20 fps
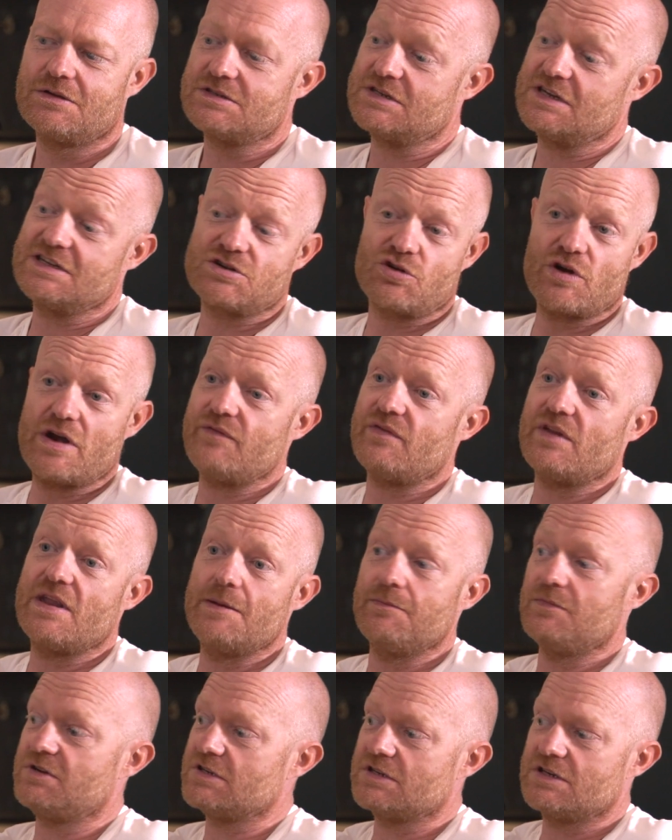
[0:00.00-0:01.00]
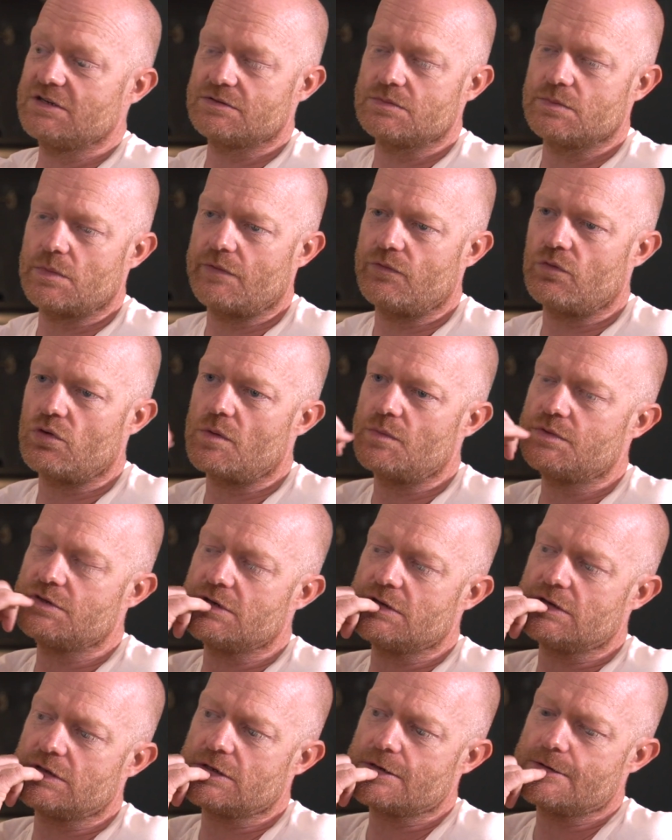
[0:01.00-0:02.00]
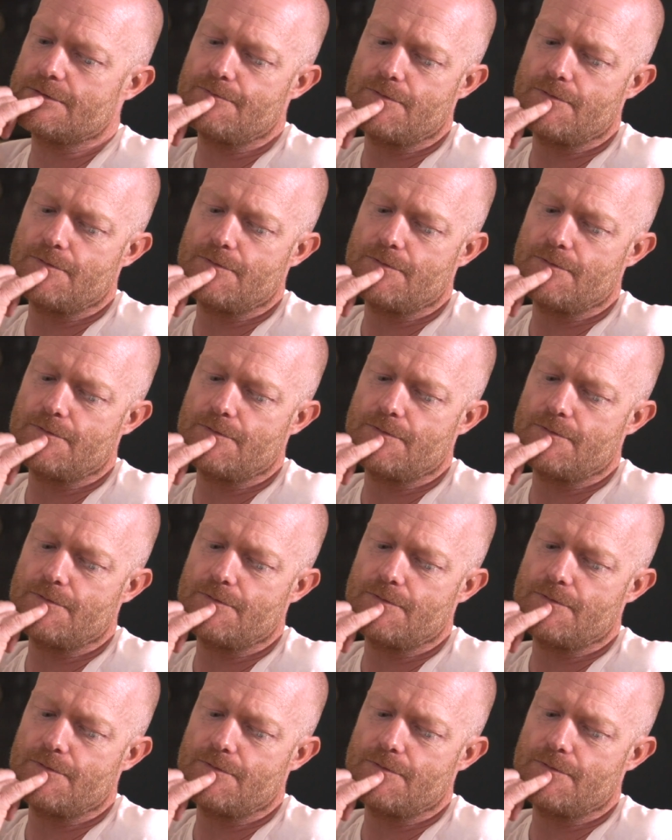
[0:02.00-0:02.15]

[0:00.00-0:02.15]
So that's great for them because it gives them other options.